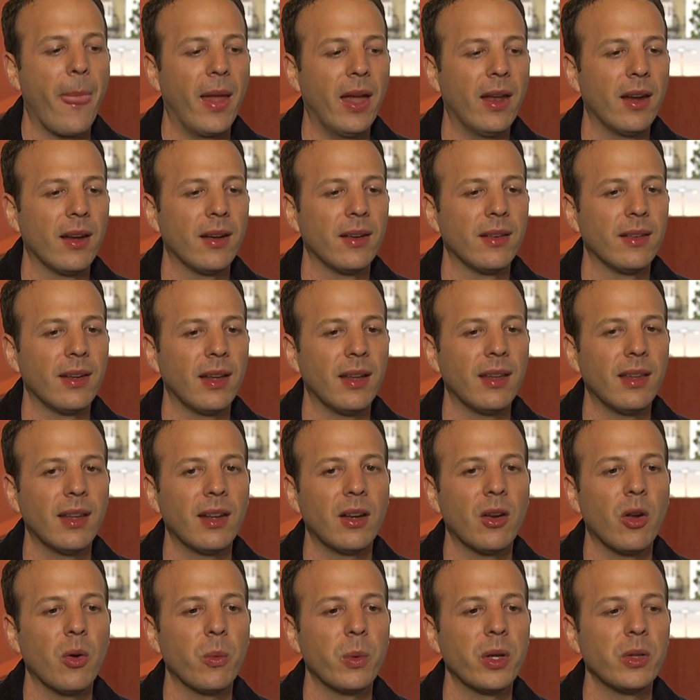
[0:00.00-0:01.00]
and
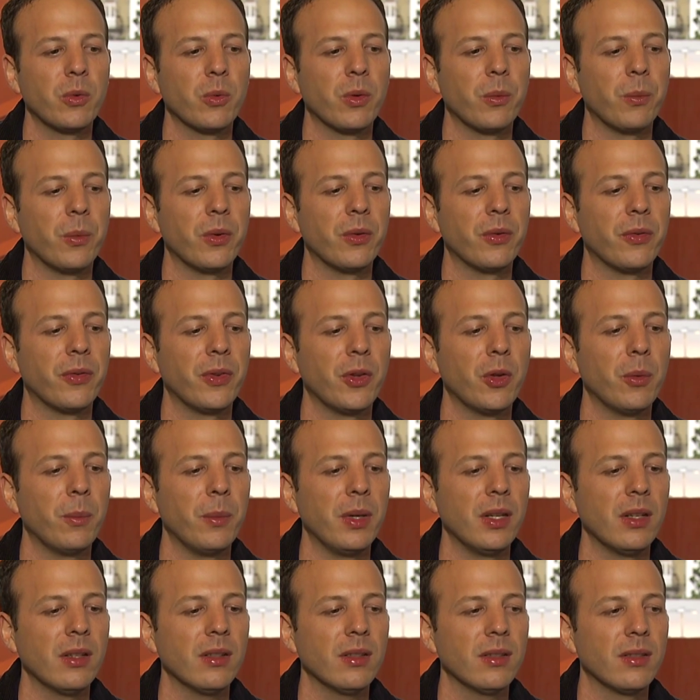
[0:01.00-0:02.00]
then always when we're
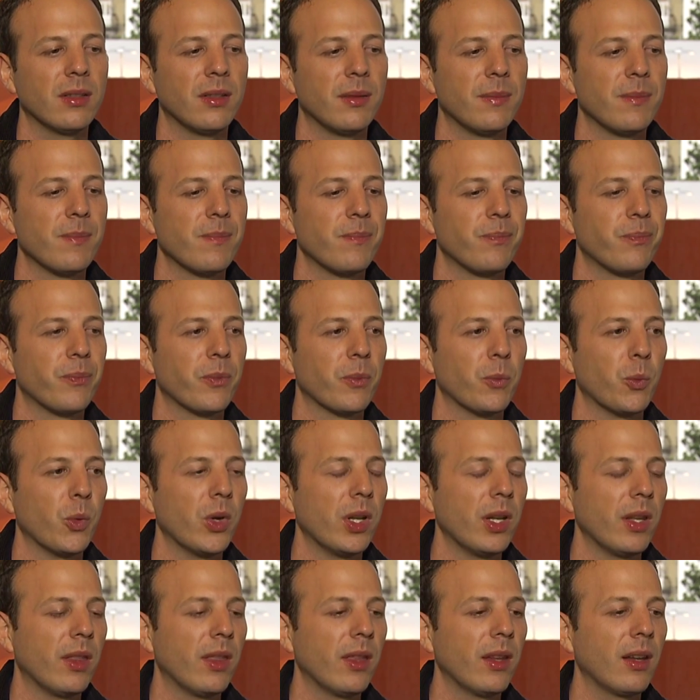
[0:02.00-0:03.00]
filming
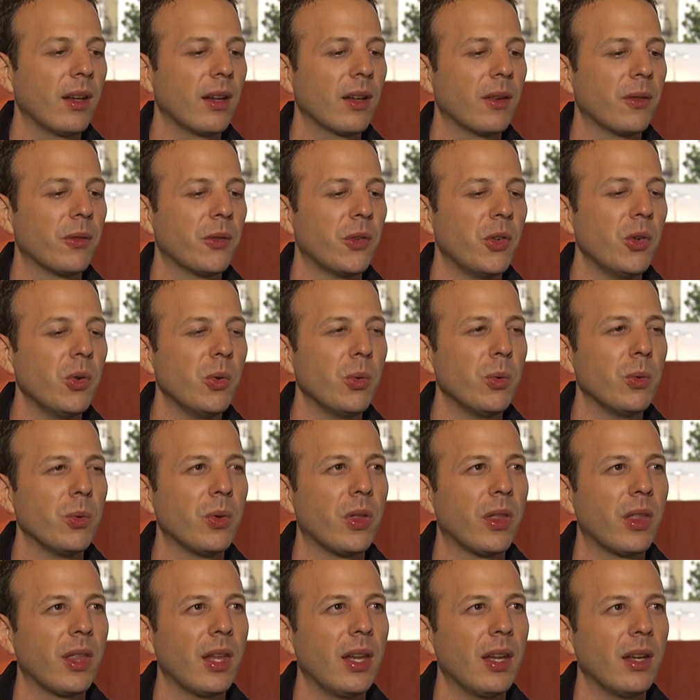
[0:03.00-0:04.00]
we think of new
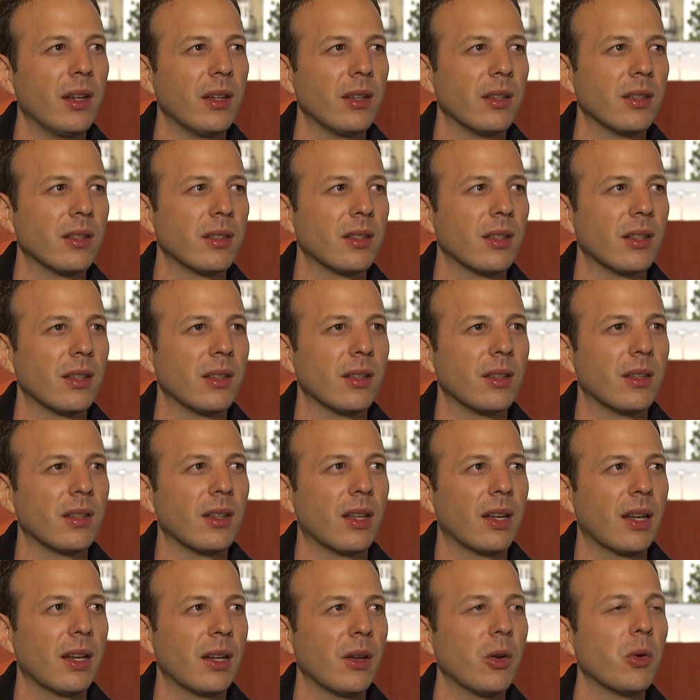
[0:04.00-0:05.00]
things,
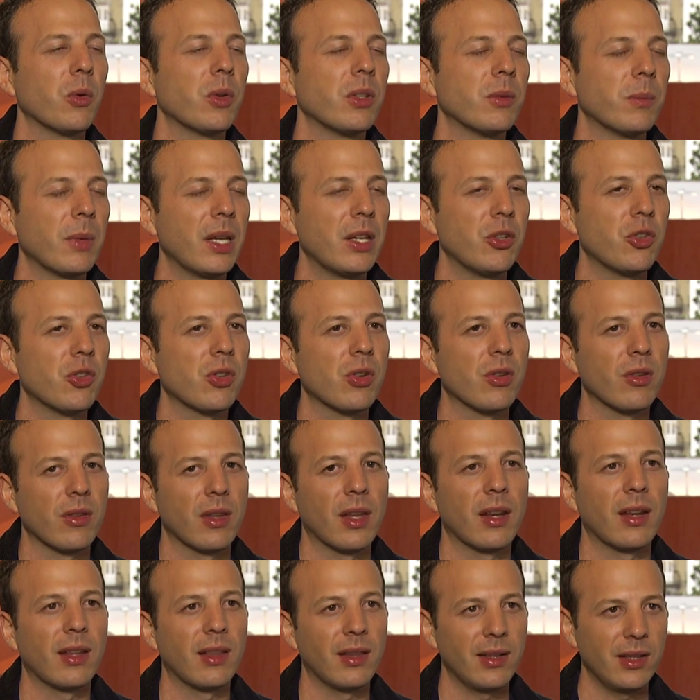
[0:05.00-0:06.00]
and I always made sure
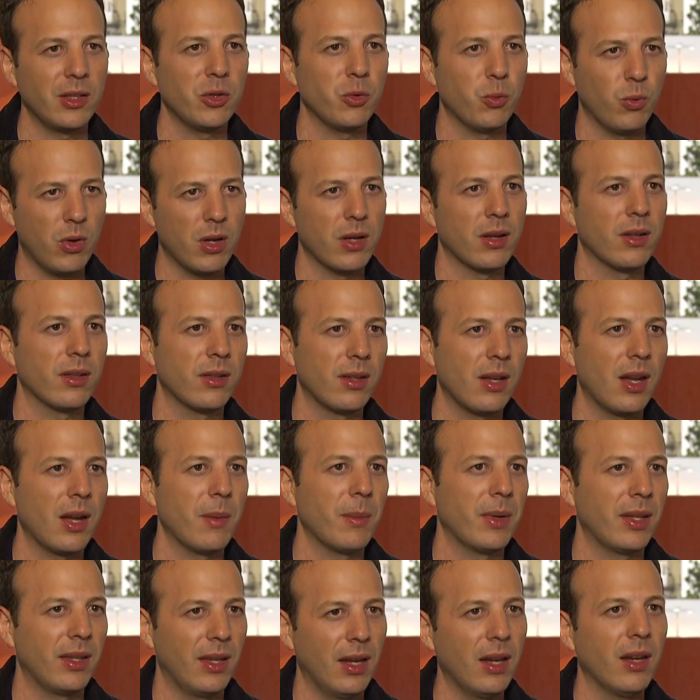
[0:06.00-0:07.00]
that at least one
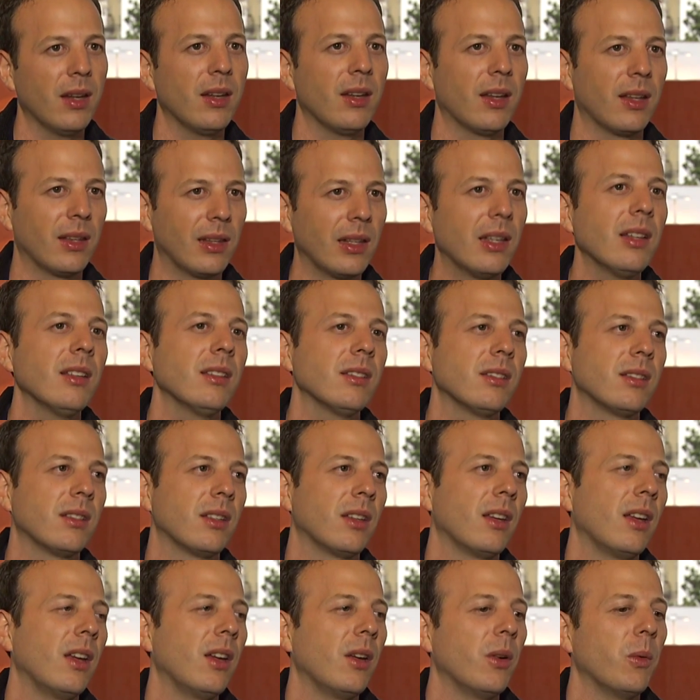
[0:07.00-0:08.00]
time a day at
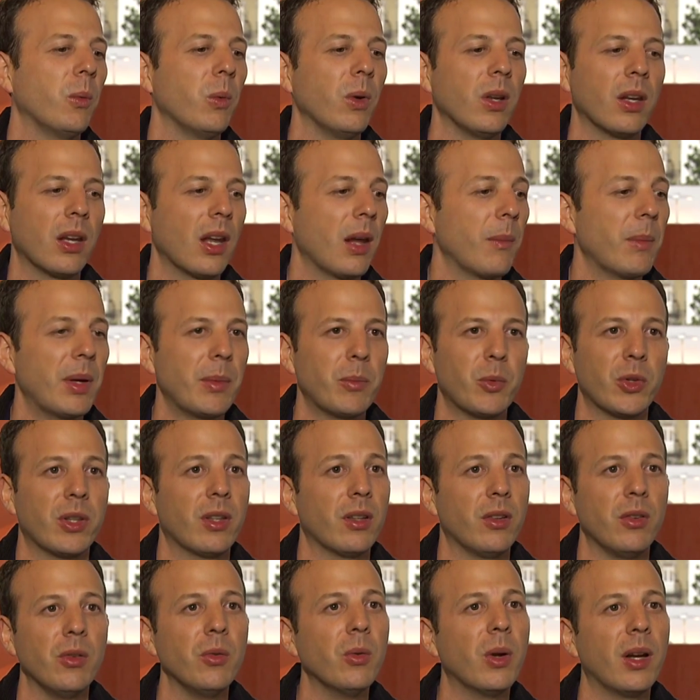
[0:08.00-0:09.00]
least we came up
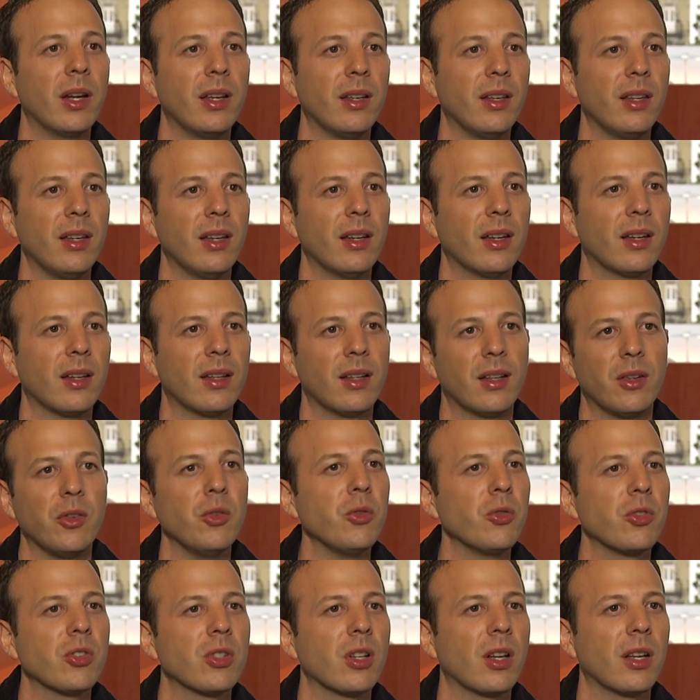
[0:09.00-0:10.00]
with a new idea and a
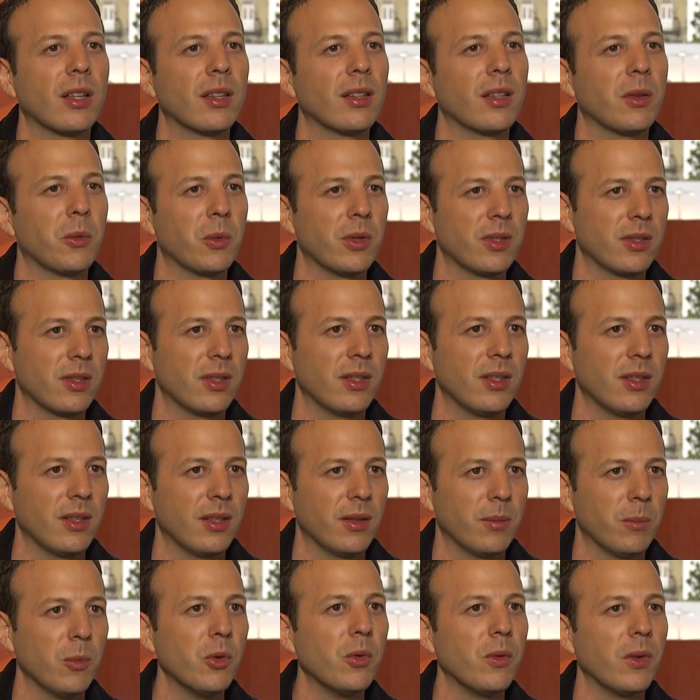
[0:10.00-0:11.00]
new shot that wasn't in
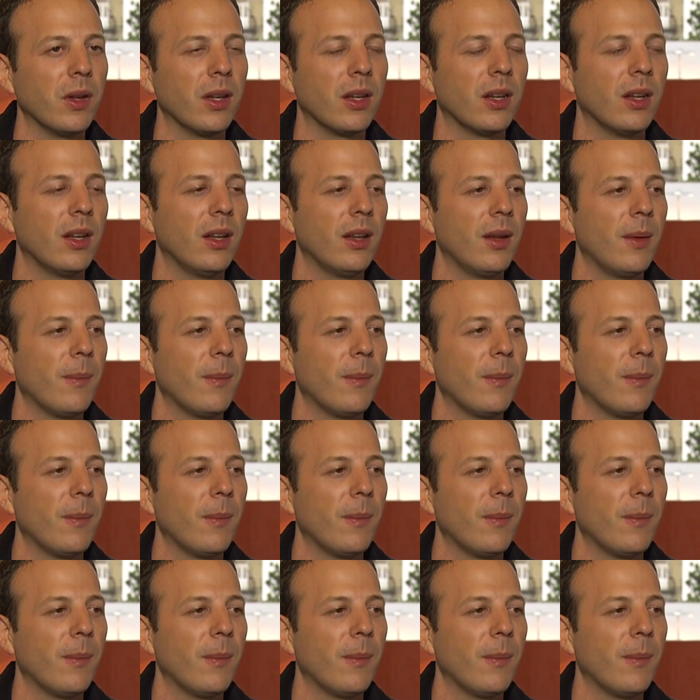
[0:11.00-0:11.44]
the movie.